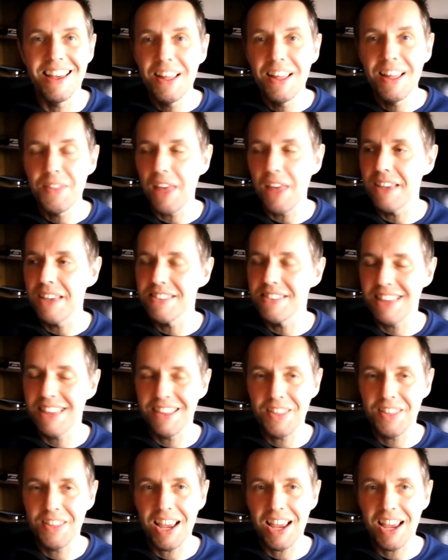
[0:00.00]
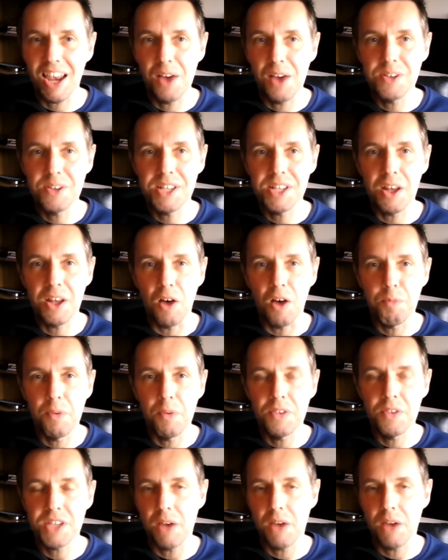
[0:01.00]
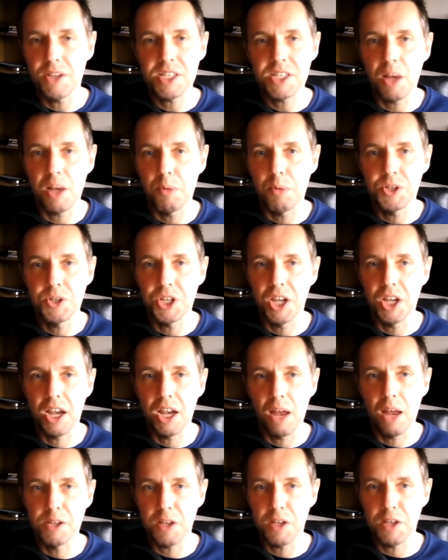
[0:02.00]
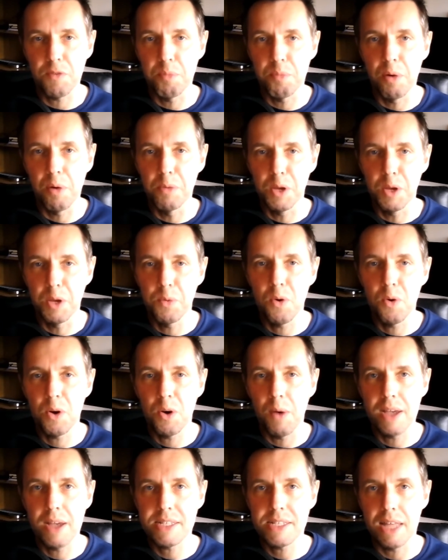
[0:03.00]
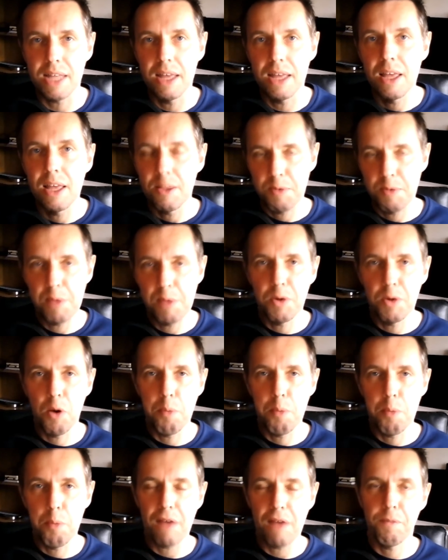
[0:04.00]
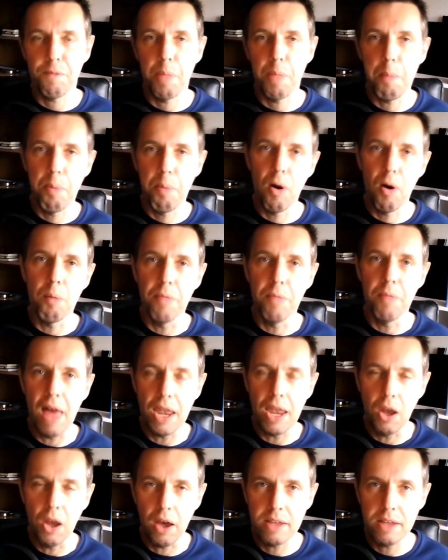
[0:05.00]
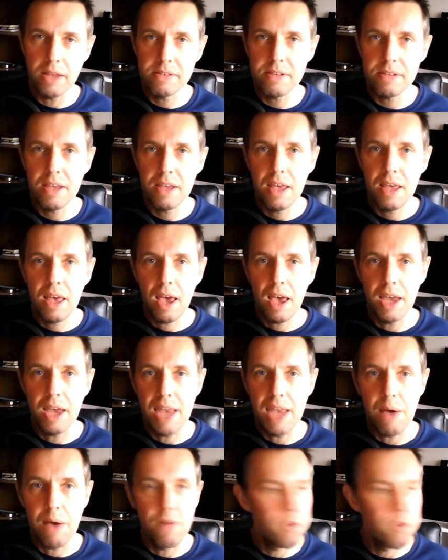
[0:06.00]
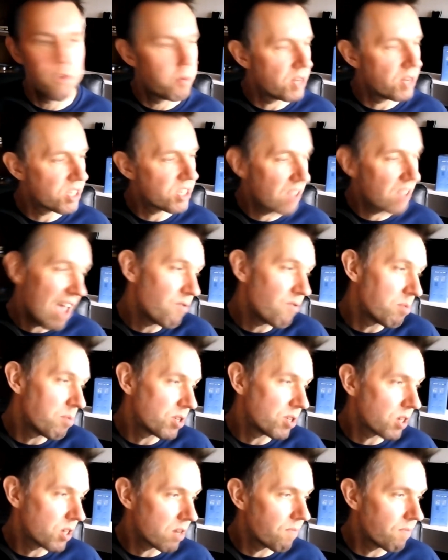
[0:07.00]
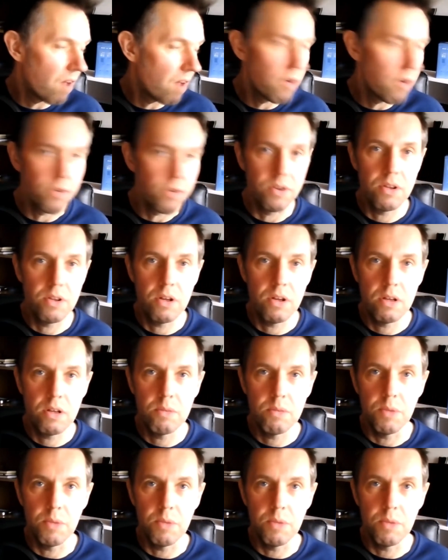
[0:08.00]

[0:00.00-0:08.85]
I think they closed it off. But there's only so much you can close off a public walkway, isn't there? People coming back from the pub that night, and now everybody's got a phone with